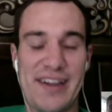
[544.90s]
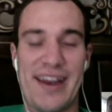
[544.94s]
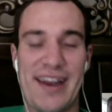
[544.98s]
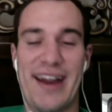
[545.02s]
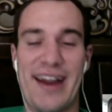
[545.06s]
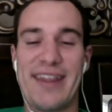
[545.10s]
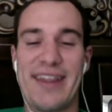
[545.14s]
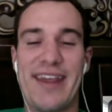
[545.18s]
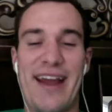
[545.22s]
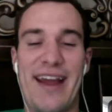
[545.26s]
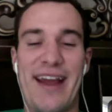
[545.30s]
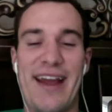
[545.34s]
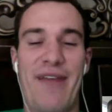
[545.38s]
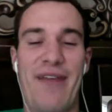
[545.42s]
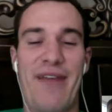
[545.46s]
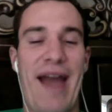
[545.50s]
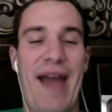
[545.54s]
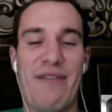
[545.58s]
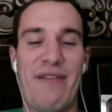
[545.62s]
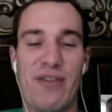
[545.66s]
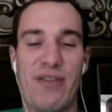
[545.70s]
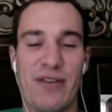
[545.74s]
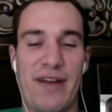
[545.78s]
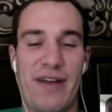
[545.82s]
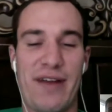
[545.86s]
I think I've
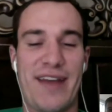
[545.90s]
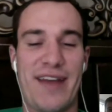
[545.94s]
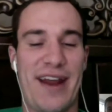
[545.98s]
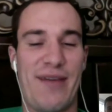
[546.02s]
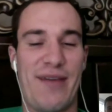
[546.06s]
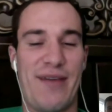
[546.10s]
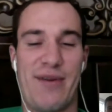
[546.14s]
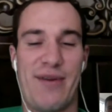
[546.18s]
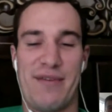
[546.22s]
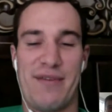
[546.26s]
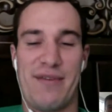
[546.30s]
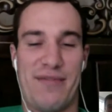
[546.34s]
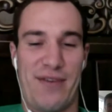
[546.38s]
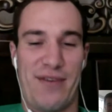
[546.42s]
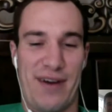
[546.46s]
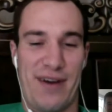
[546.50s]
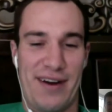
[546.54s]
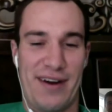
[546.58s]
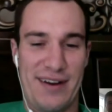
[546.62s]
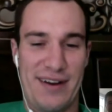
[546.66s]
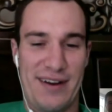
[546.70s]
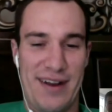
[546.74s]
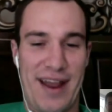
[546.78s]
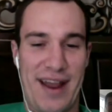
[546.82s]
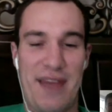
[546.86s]
ever left anyone before
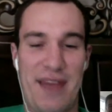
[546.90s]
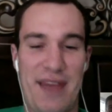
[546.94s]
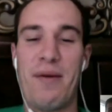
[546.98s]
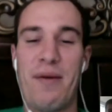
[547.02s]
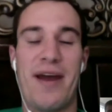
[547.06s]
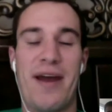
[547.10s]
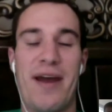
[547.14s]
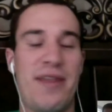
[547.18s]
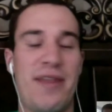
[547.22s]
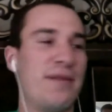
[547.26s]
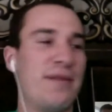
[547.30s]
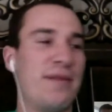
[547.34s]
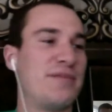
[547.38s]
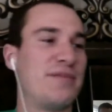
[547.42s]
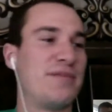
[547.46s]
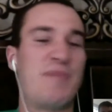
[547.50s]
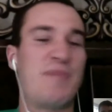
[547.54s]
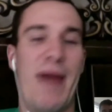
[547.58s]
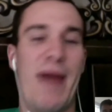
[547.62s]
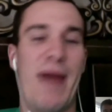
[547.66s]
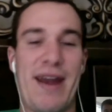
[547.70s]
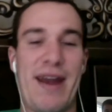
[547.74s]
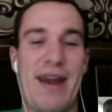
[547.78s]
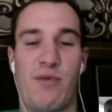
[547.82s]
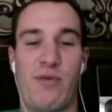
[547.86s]
in the
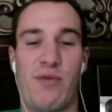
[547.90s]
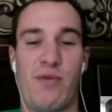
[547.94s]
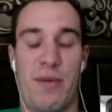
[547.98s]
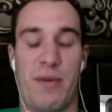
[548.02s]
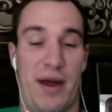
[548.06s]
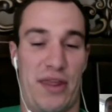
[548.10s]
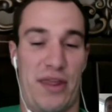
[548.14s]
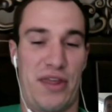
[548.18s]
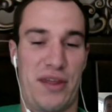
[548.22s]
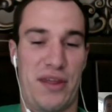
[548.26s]
span of 1 month.